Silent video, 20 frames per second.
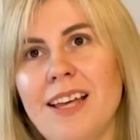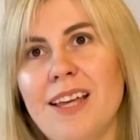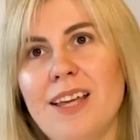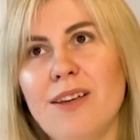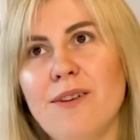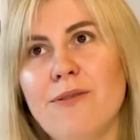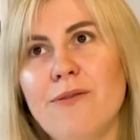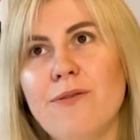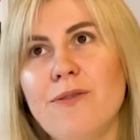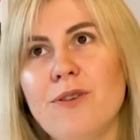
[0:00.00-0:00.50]

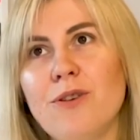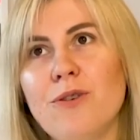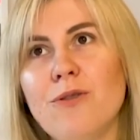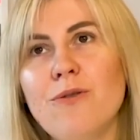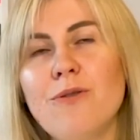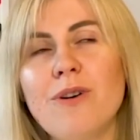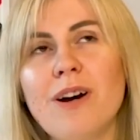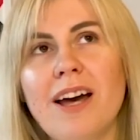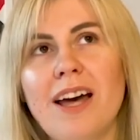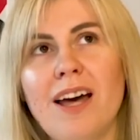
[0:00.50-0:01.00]
If
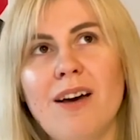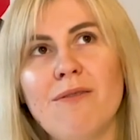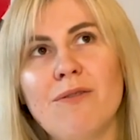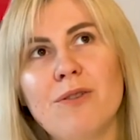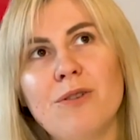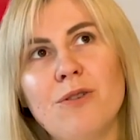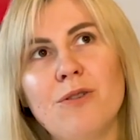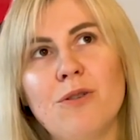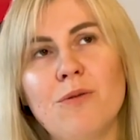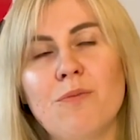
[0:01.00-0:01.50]
you have
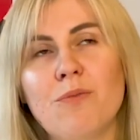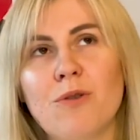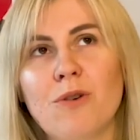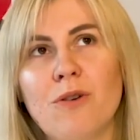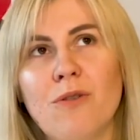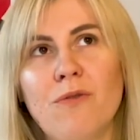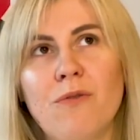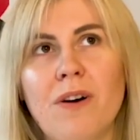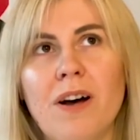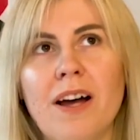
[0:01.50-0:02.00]
on your
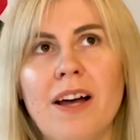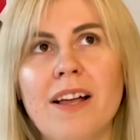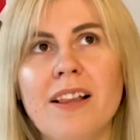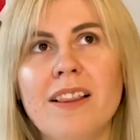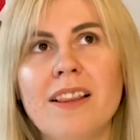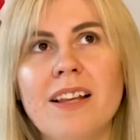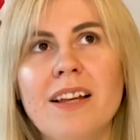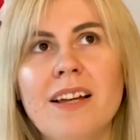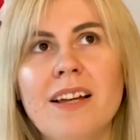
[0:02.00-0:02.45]
profile